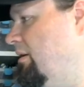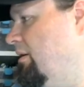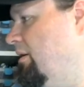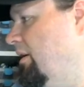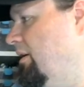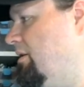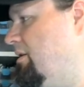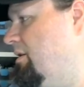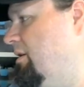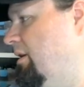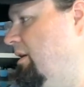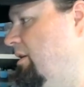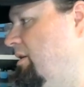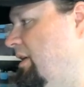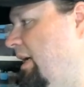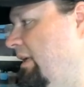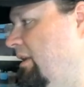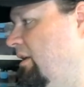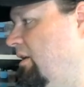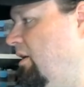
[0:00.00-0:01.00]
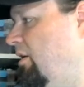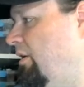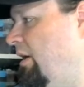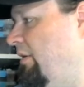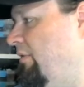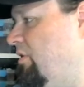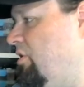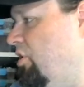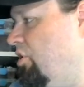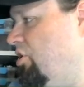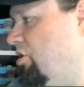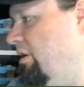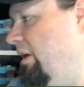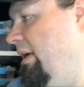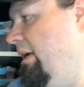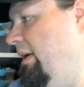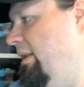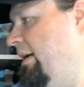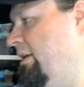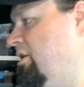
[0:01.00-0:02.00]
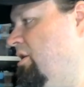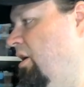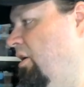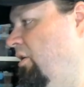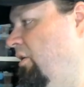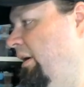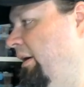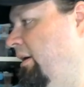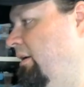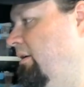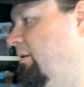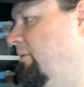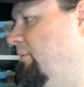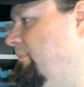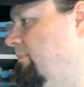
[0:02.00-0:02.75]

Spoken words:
Let's see. Sadly, don't have a social... that's alright.